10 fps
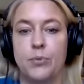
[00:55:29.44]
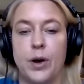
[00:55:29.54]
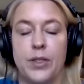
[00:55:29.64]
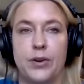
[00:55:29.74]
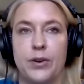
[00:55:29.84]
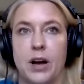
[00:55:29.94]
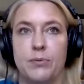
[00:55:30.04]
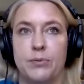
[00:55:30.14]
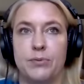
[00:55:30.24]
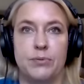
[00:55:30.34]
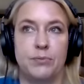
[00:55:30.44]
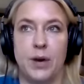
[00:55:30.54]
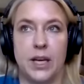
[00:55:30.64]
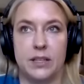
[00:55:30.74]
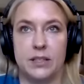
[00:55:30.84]
Whether or not
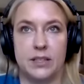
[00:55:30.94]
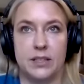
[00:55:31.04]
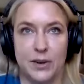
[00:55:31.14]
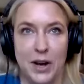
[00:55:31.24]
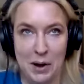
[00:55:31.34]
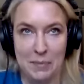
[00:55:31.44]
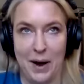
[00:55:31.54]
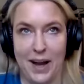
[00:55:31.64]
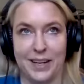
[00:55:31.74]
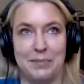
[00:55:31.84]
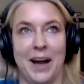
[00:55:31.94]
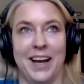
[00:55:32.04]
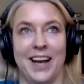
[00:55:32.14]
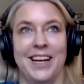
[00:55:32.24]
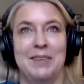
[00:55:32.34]
my kids never abided by
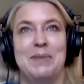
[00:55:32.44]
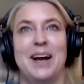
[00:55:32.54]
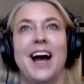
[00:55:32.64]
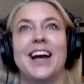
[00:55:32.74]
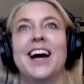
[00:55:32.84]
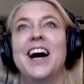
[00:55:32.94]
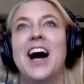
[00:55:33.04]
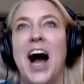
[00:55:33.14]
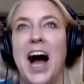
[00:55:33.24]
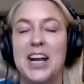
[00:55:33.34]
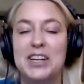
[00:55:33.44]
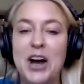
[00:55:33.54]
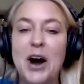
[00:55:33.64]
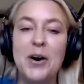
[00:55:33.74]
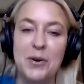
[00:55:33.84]
any, but I
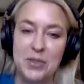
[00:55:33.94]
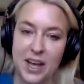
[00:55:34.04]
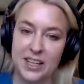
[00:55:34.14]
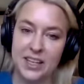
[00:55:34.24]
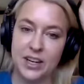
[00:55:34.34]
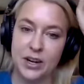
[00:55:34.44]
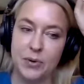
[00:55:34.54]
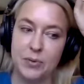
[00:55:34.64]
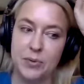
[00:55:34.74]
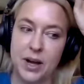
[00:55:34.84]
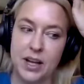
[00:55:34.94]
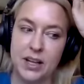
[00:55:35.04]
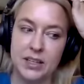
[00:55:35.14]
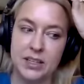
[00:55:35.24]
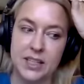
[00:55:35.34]
know that,
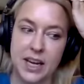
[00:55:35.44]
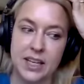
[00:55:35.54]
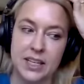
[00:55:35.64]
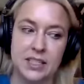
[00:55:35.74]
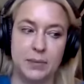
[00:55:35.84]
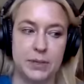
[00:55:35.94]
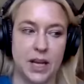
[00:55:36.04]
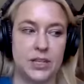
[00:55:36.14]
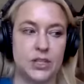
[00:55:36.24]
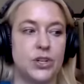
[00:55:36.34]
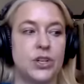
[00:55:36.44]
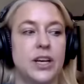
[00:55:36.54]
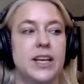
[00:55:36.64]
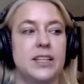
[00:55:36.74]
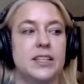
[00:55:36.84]
setting a sleep schedule
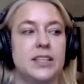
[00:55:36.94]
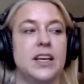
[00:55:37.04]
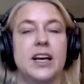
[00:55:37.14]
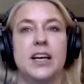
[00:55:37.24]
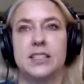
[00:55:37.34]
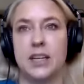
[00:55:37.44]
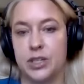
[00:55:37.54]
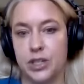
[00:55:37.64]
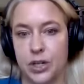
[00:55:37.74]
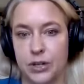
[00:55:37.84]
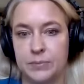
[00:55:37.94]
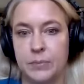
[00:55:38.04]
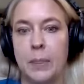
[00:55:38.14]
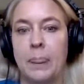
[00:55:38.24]
is essential.